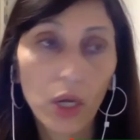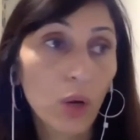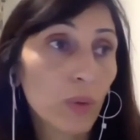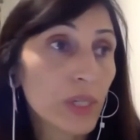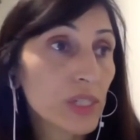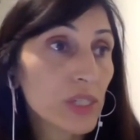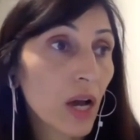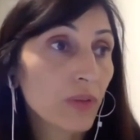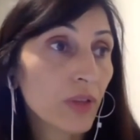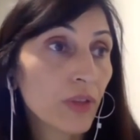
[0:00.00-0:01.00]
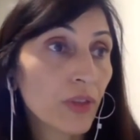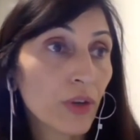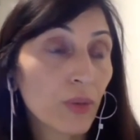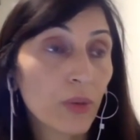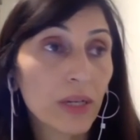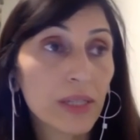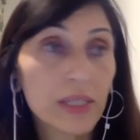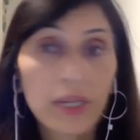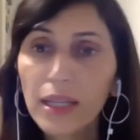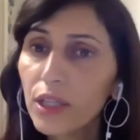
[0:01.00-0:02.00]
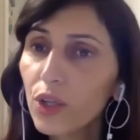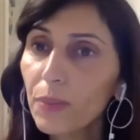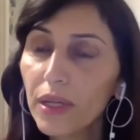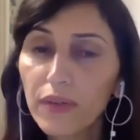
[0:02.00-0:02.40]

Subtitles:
We saw that there was a little bit